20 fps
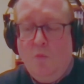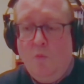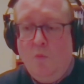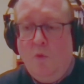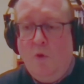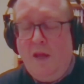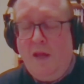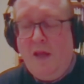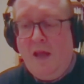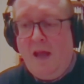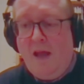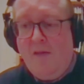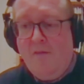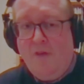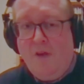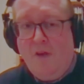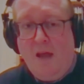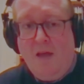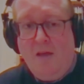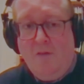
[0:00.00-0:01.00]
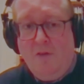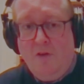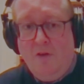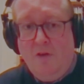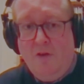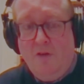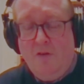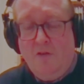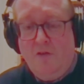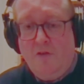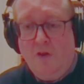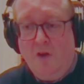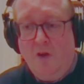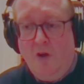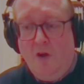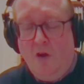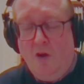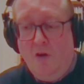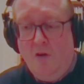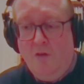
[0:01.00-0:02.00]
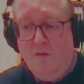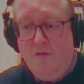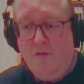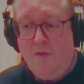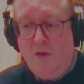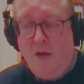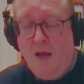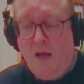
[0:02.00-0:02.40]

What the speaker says: We have evidence of